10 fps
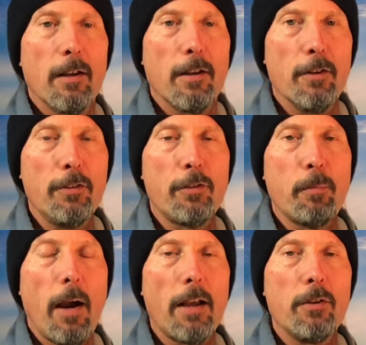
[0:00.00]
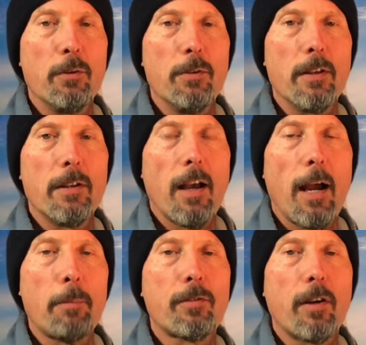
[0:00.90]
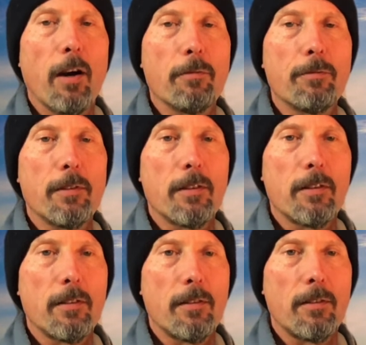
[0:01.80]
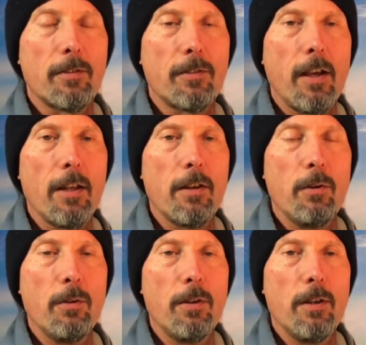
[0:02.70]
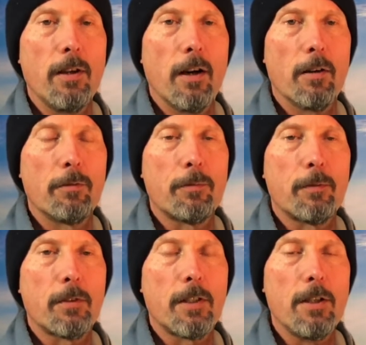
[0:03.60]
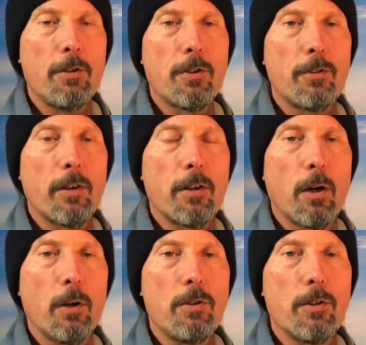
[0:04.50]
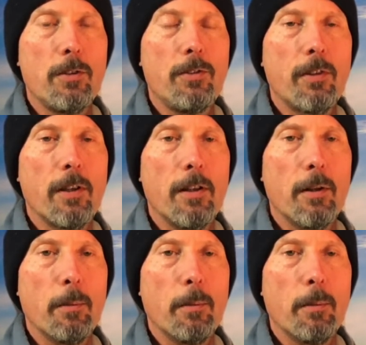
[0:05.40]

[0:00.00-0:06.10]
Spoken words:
This is my union, APSCUF, State Union of Teachers and Coaches in the